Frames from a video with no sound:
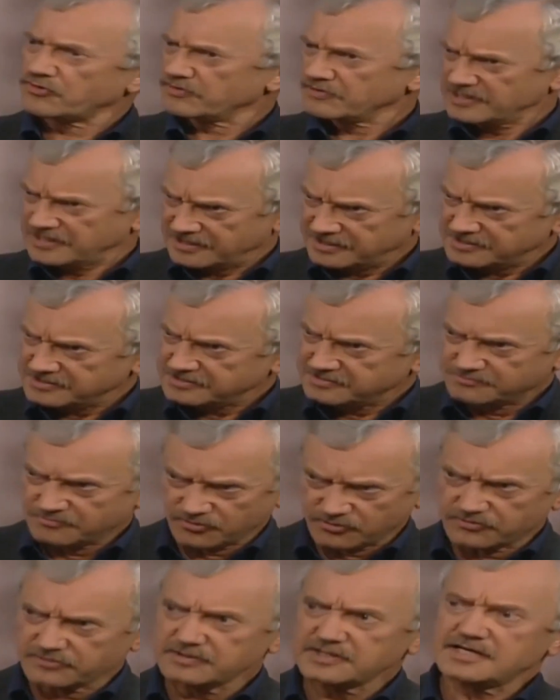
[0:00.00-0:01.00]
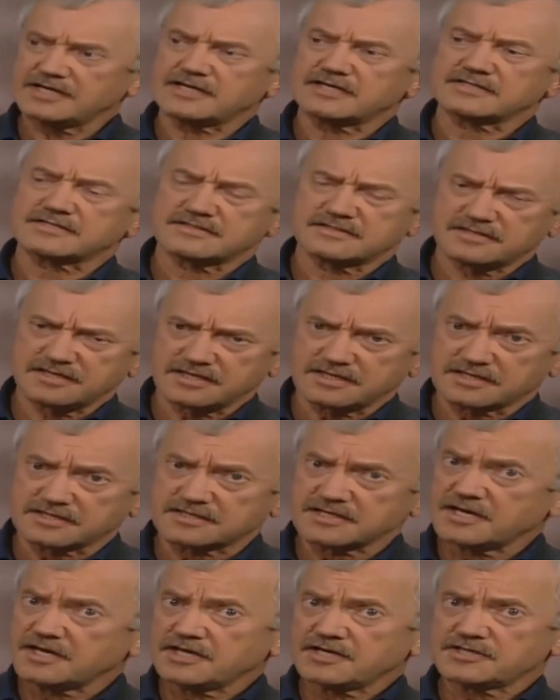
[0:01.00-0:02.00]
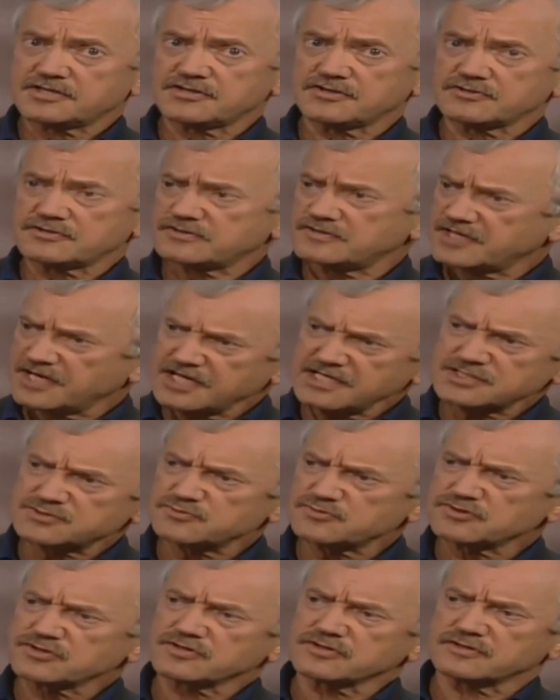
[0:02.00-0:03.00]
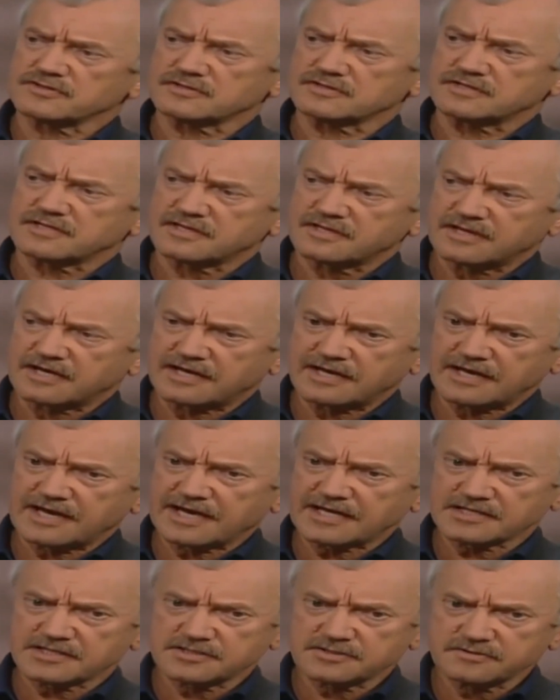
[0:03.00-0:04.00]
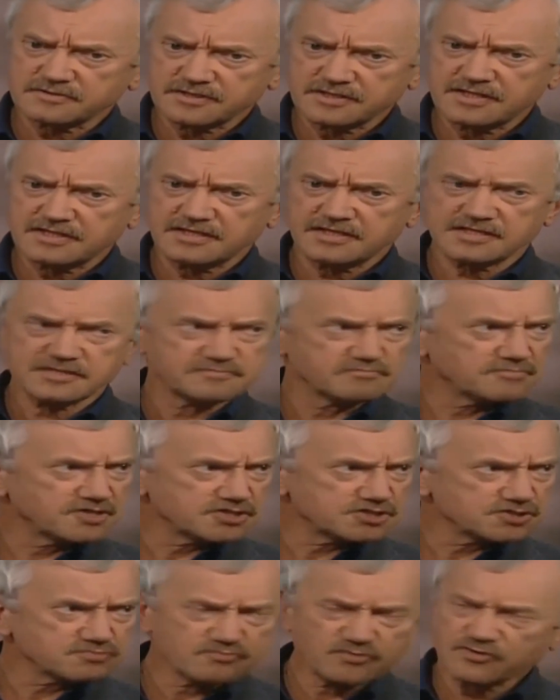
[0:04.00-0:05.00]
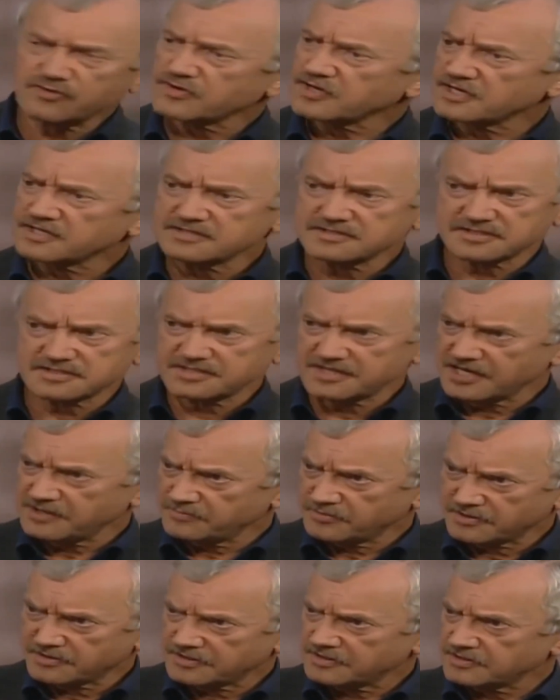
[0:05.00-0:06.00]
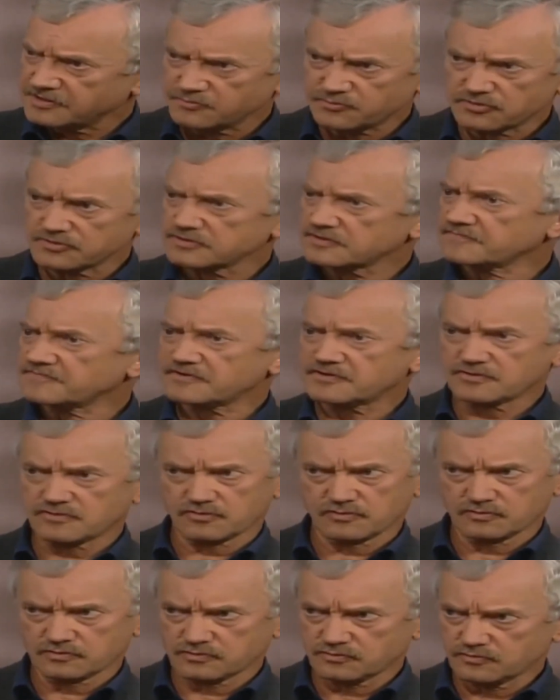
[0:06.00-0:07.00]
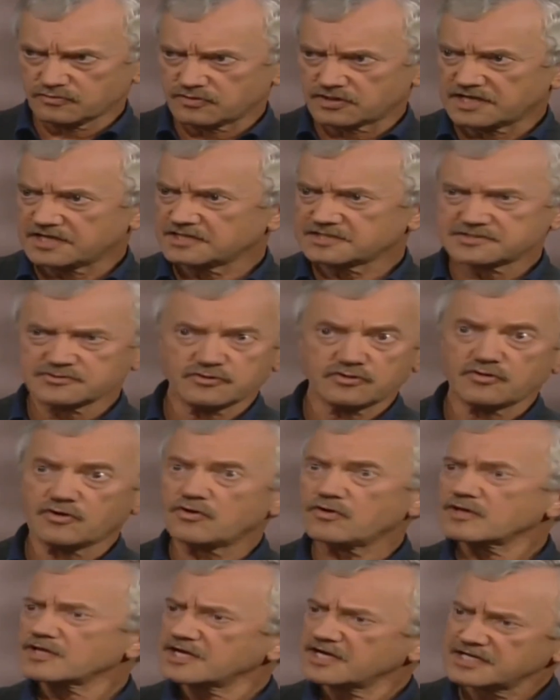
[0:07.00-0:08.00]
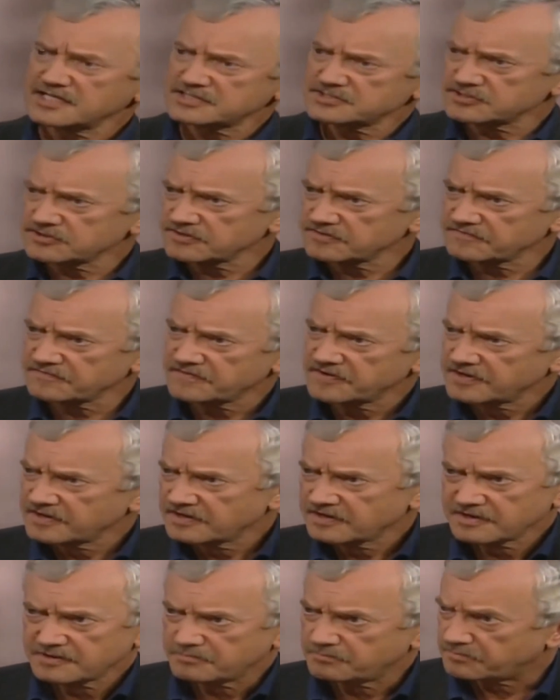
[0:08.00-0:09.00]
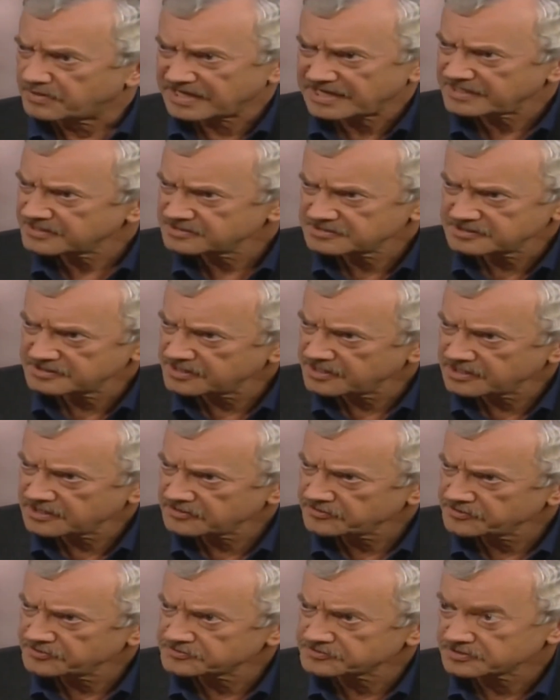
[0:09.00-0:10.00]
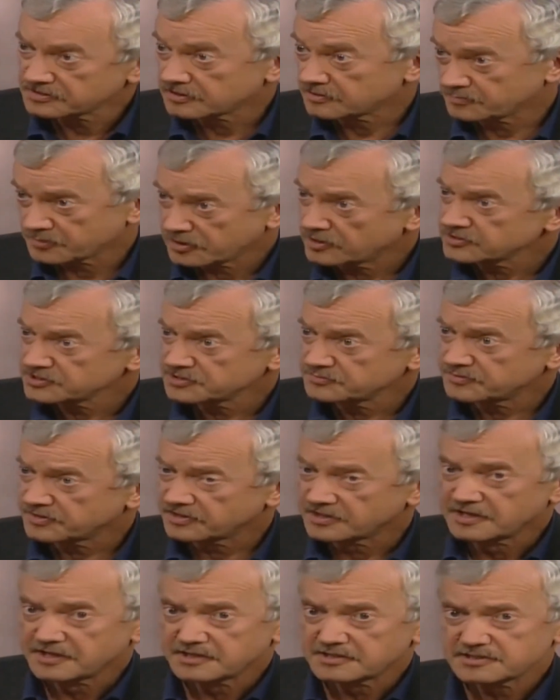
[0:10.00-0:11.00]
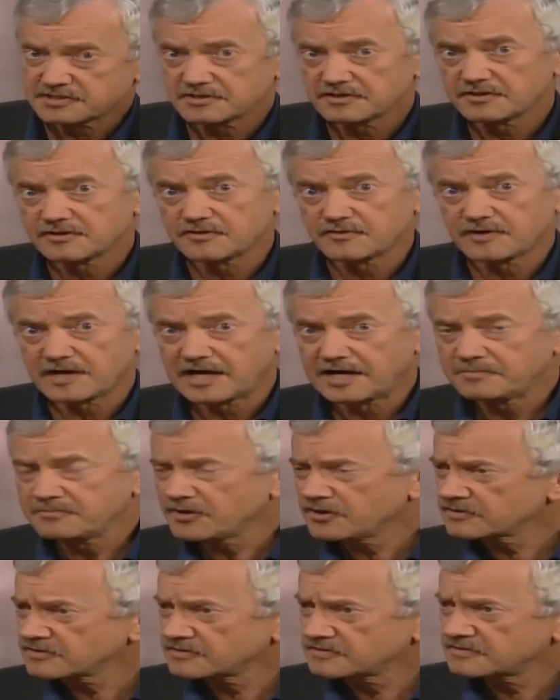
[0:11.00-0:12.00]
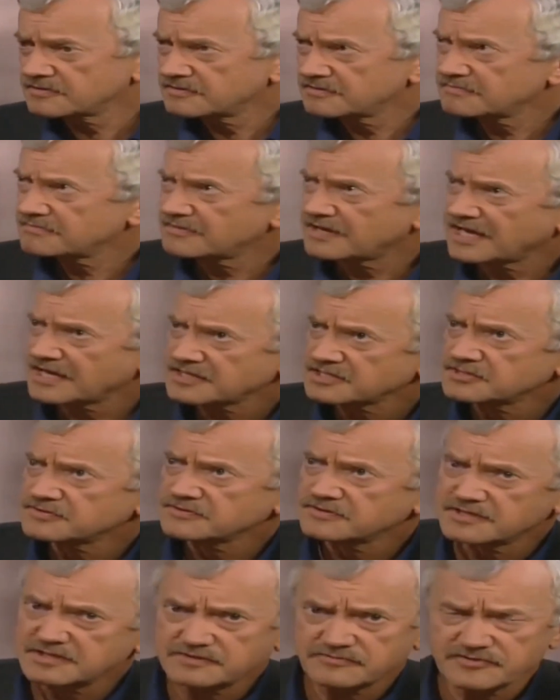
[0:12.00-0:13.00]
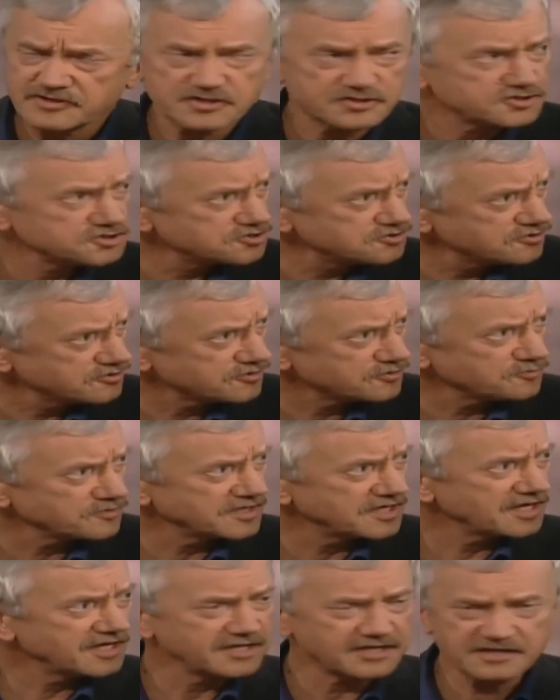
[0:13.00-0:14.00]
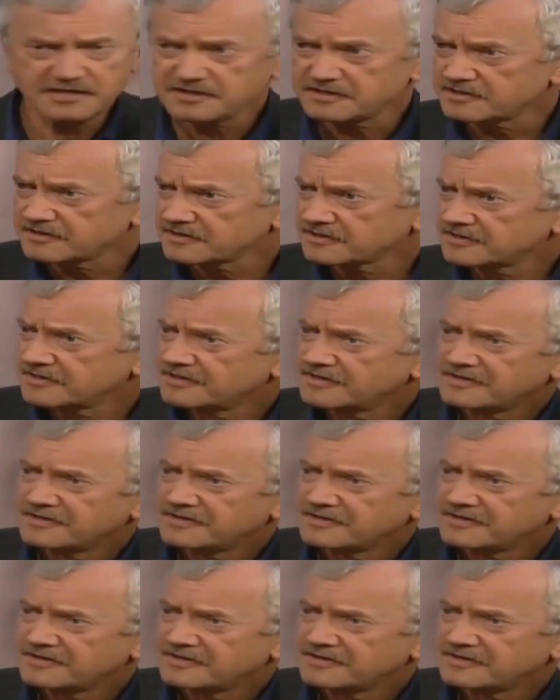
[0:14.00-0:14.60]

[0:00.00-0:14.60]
or less, yes. So today's world actually is much more unstable than the world of the Cold War. And so all kinds of bad scenarios are possible. So I'm not actually reassured when I hear,